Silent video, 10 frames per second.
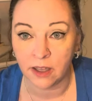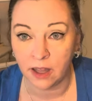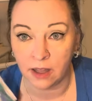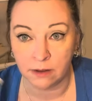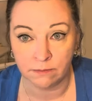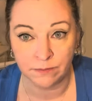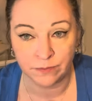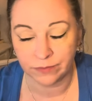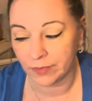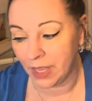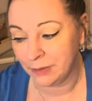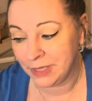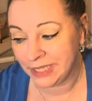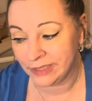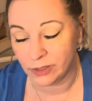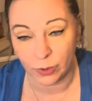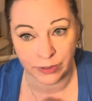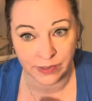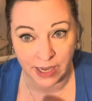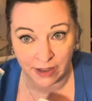Um, I mean,
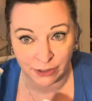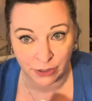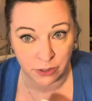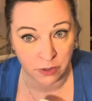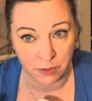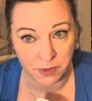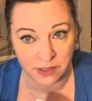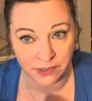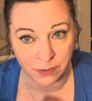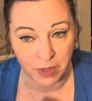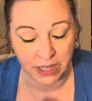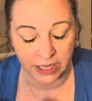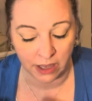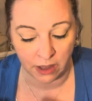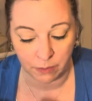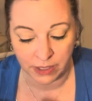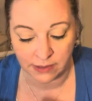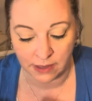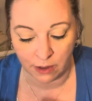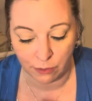towards the afternoon, I'm still smelling it on
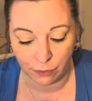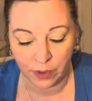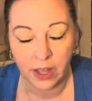myself